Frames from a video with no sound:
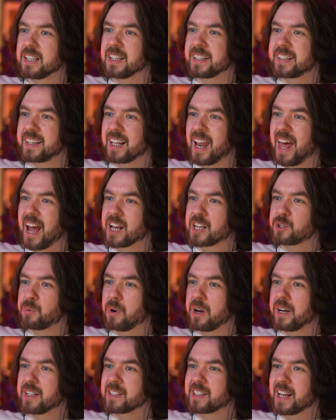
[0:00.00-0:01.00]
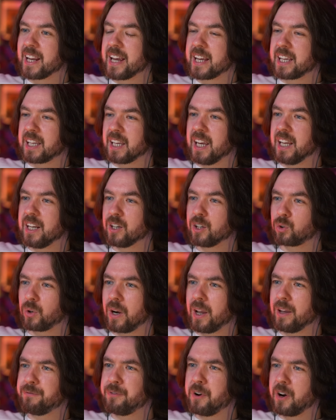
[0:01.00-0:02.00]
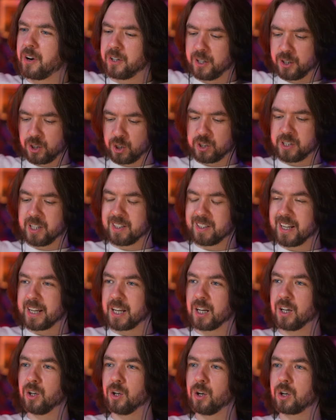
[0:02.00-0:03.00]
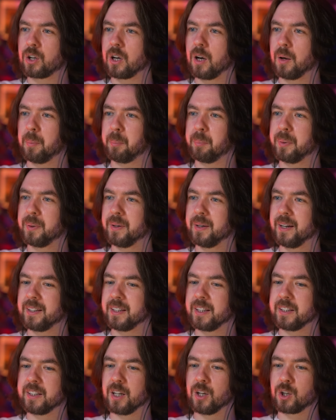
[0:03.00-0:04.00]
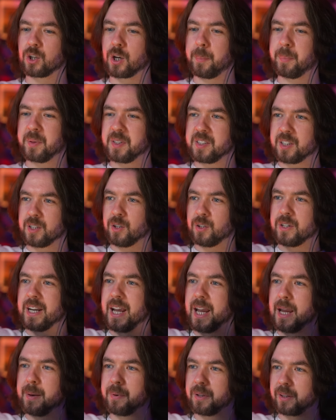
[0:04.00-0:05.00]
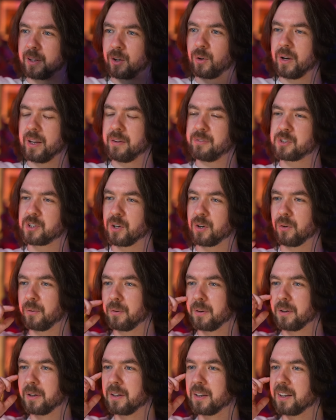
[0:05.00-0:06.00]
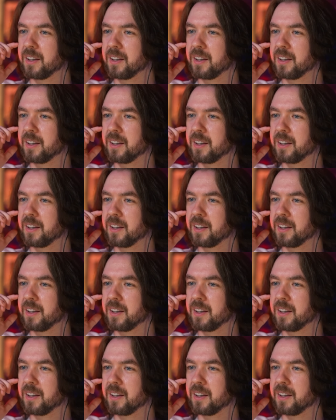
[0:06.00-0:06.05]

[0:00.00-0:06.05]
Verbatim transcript: Like, the last one is, like, in a graveyard, and it just says, like, look up. And then they look up and see your name on the gravestone.